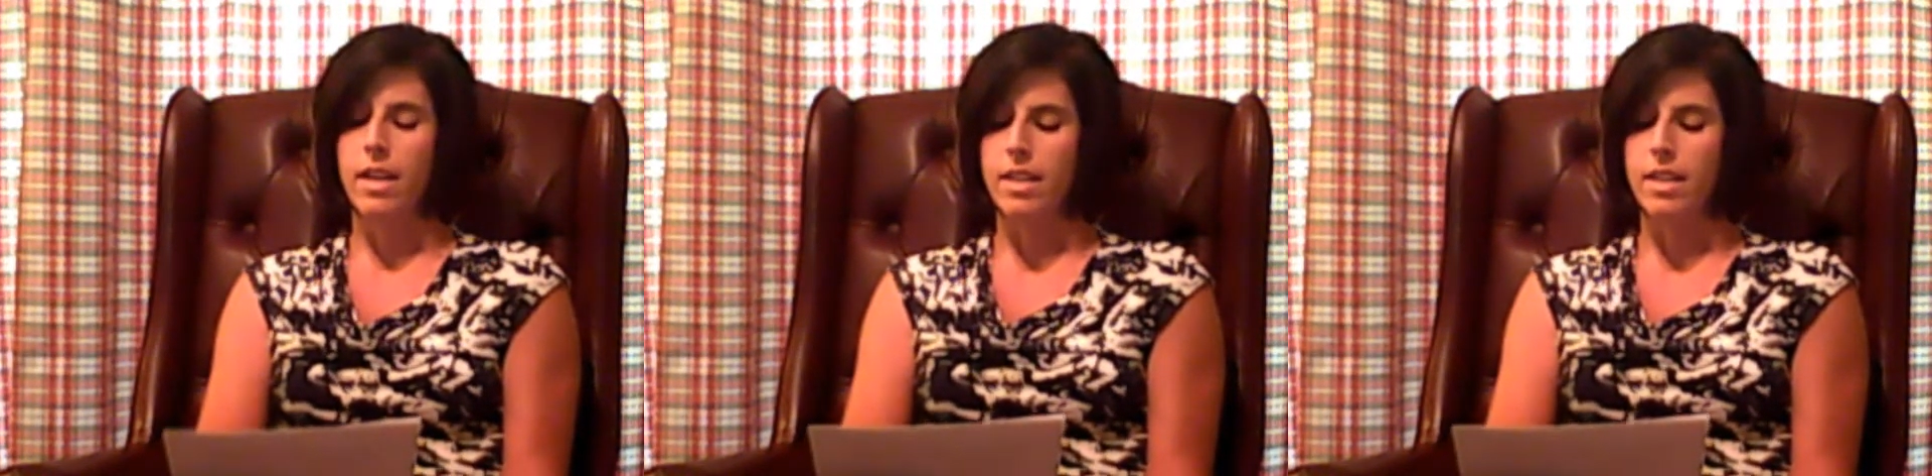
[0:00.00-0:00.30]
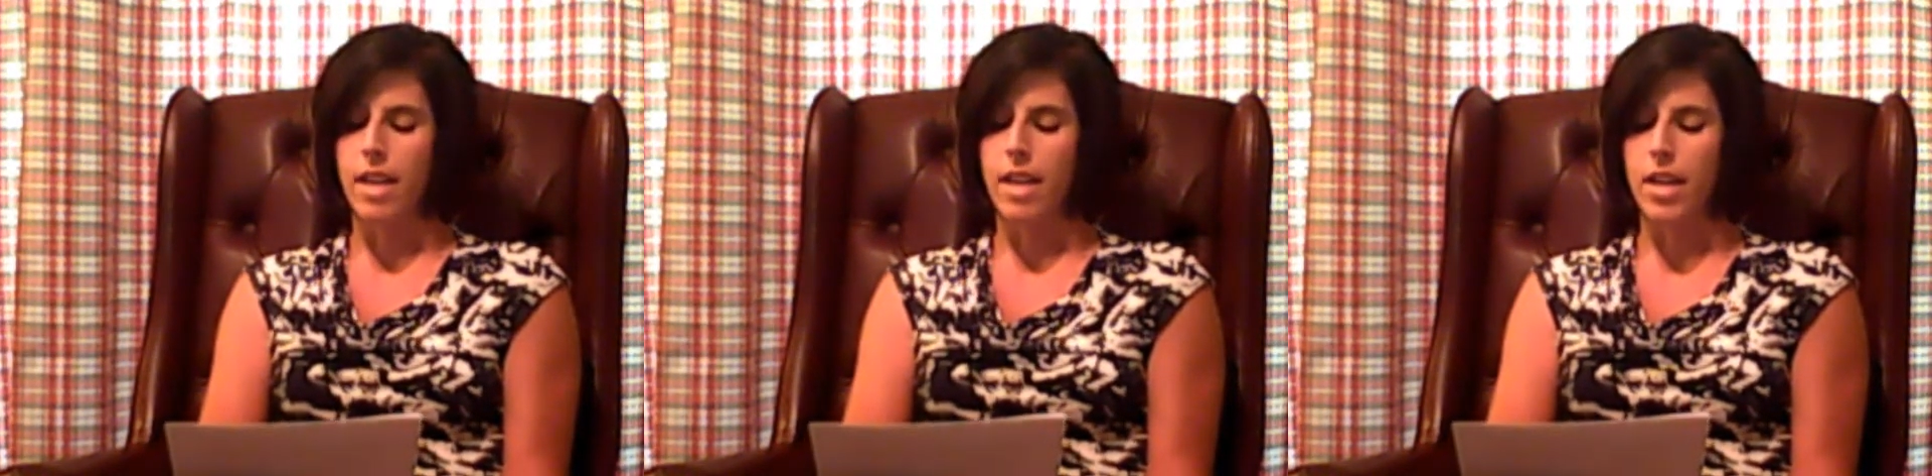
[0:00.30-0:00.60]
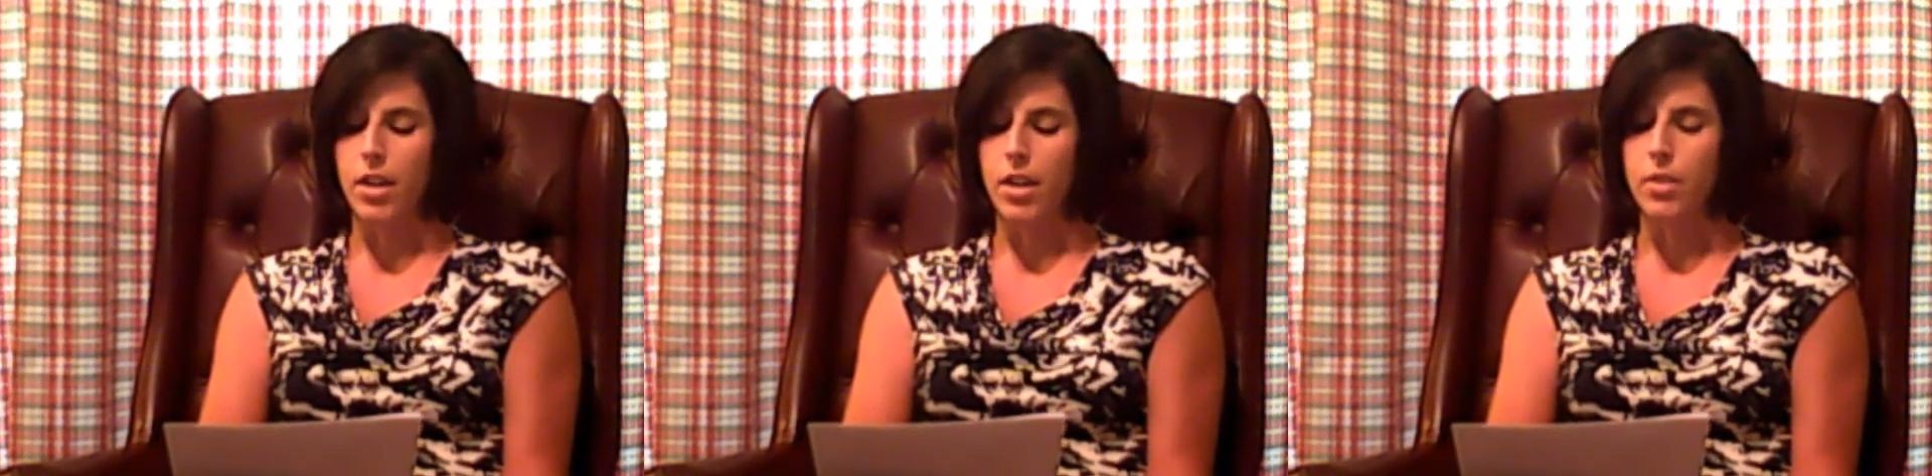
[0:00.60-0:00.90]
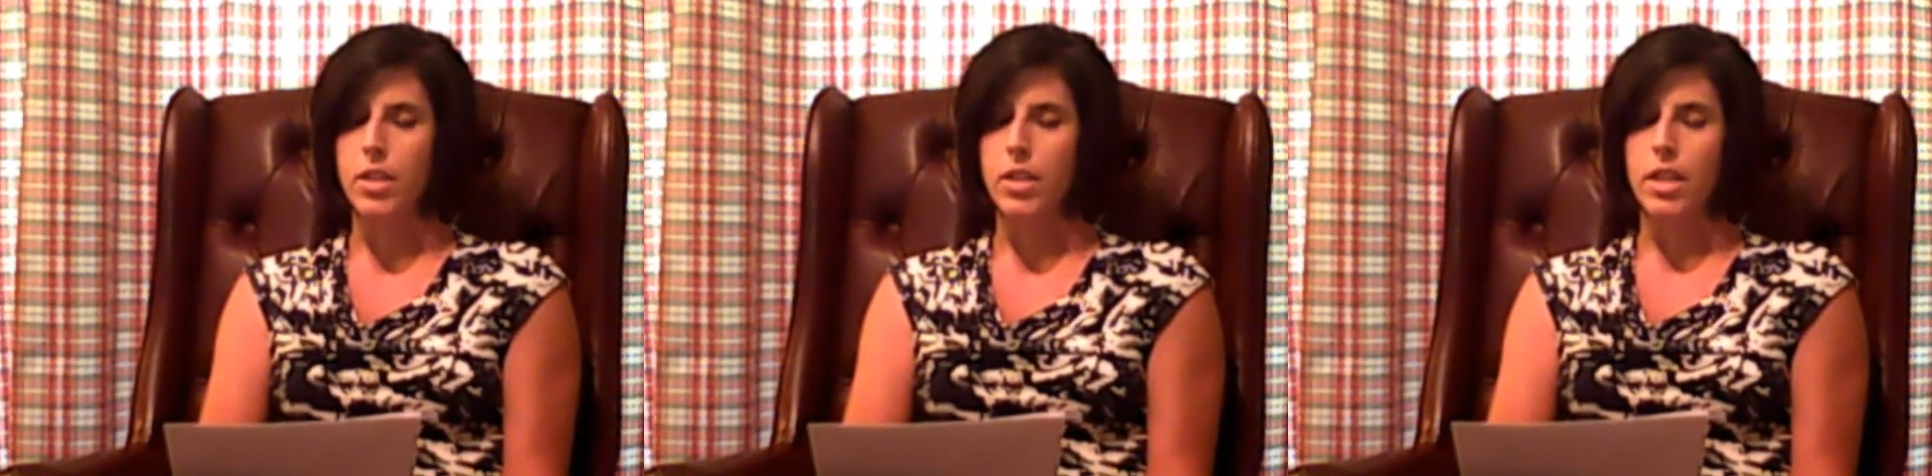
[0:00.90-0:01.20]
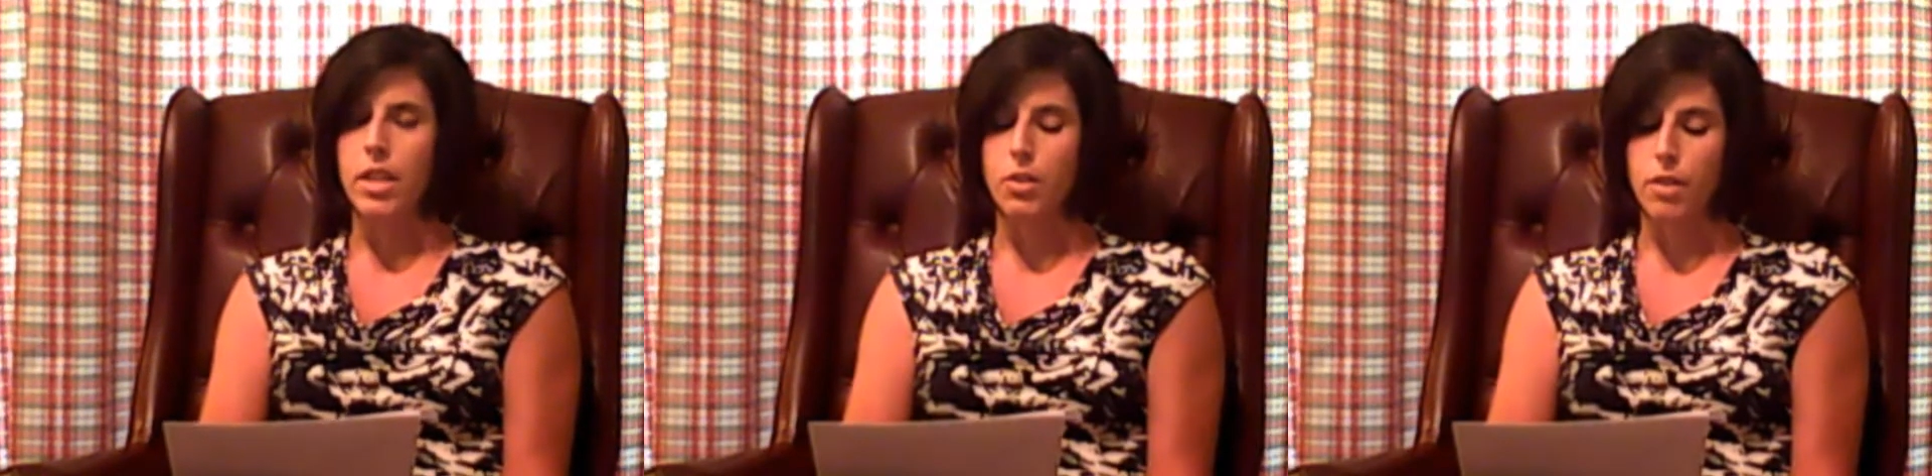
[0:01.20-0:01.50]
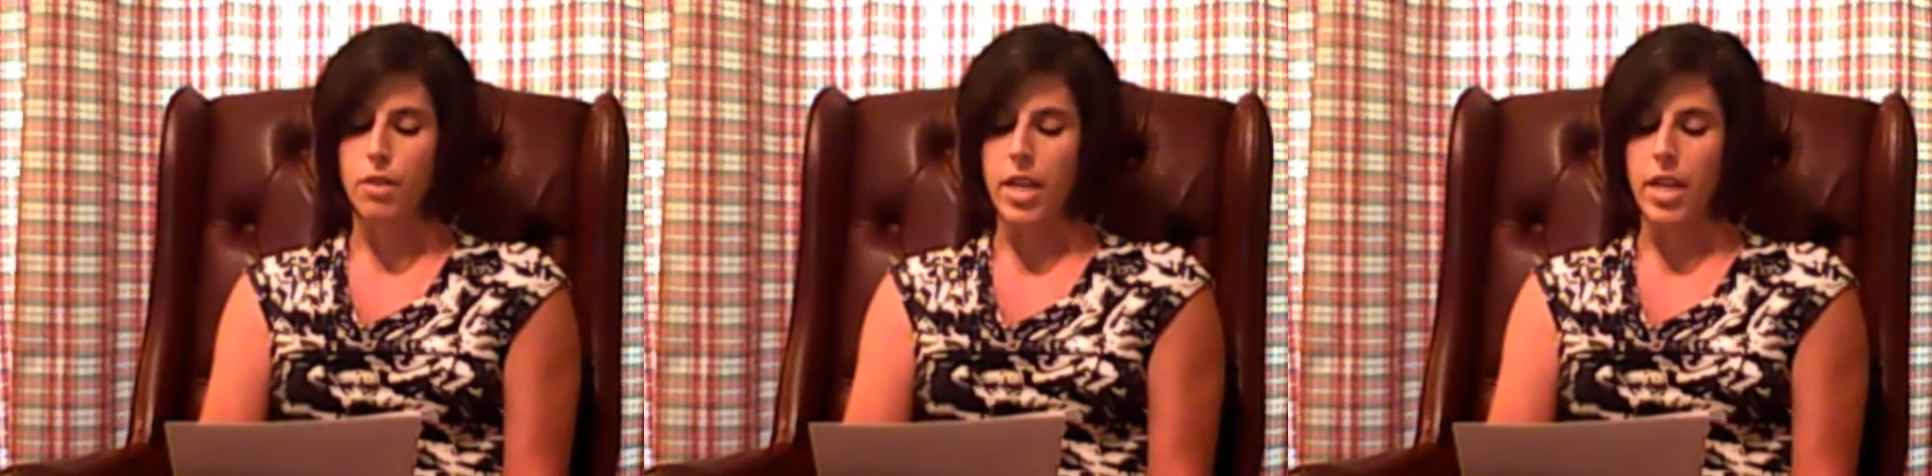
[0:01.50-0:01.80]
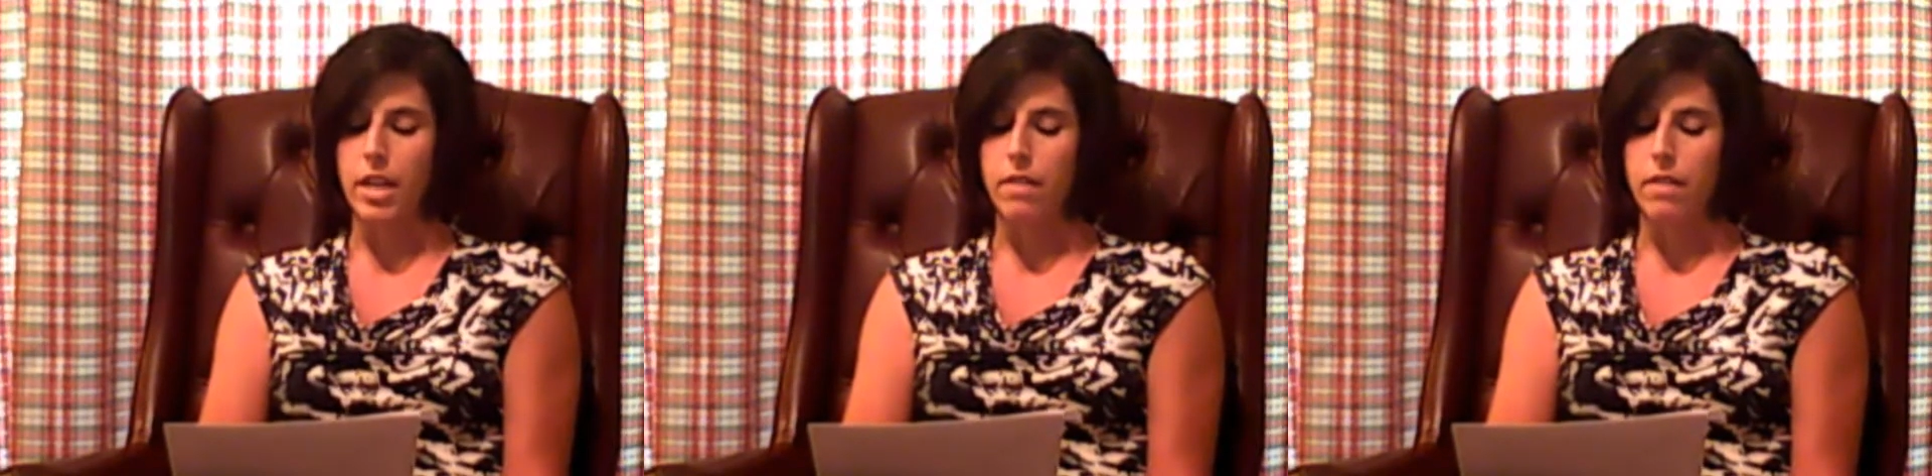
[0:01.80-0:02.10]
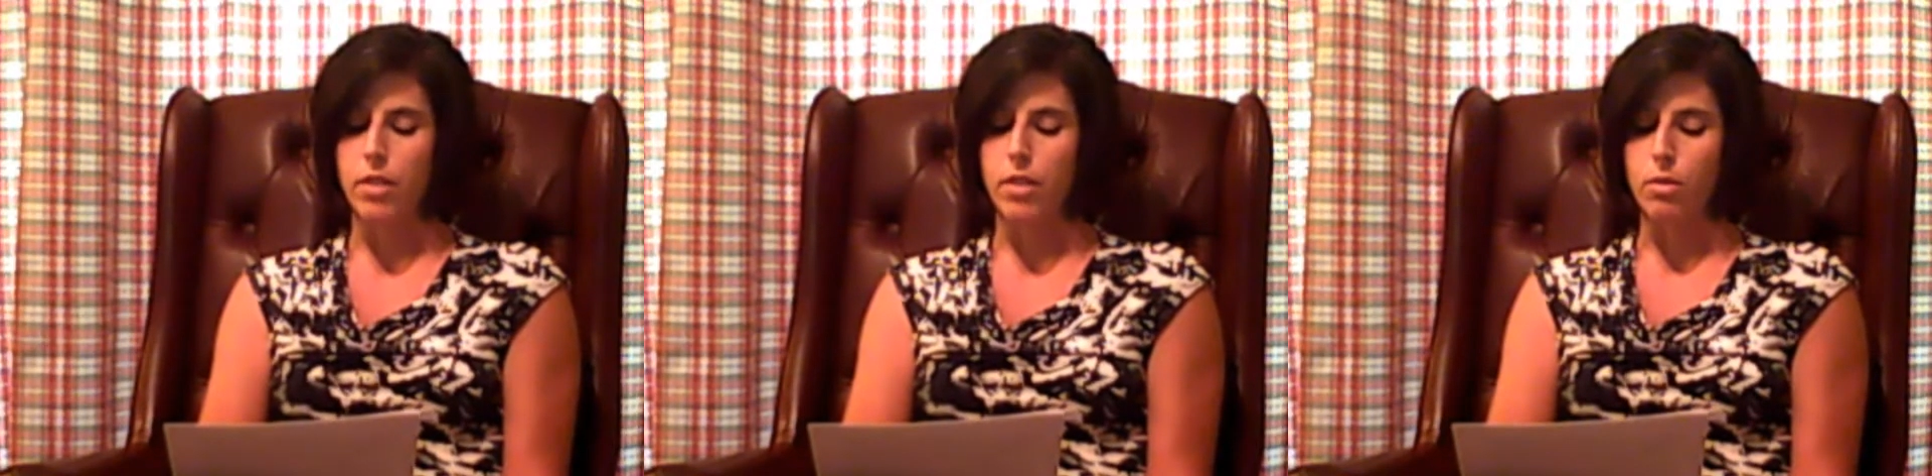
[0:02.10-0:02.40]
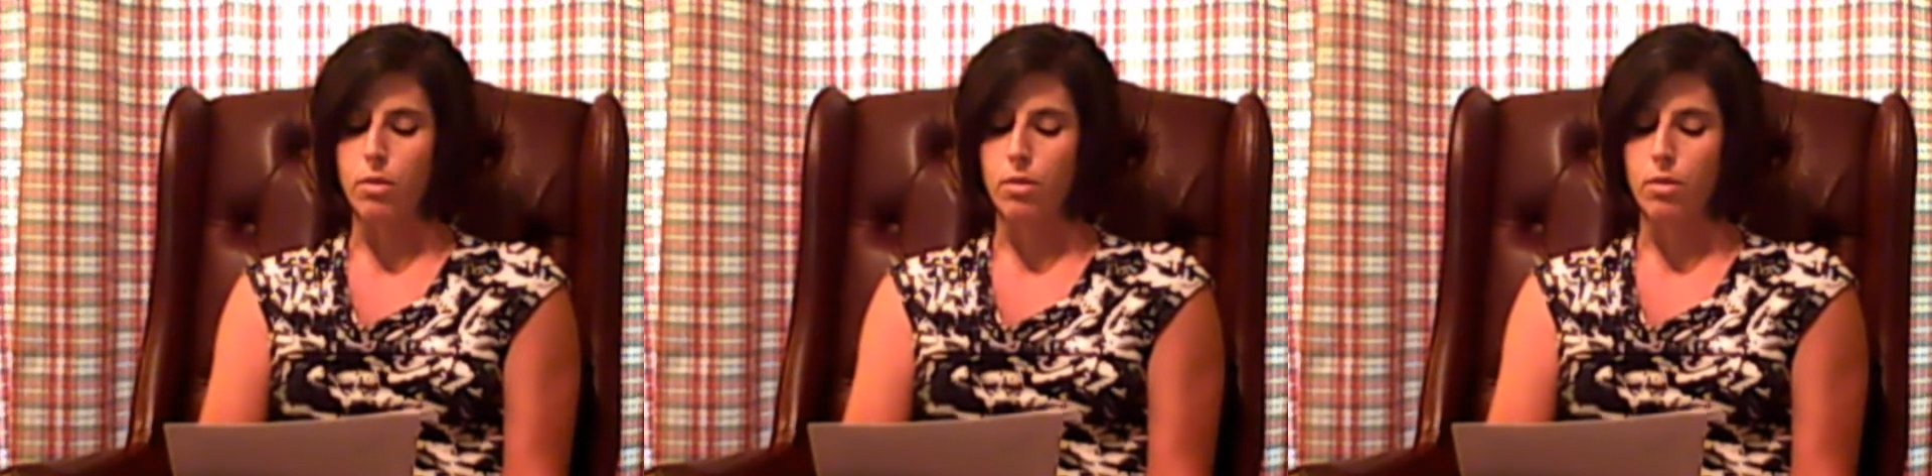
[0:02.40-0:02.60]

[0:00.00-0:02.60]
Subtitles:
diagnose, and treat individuals.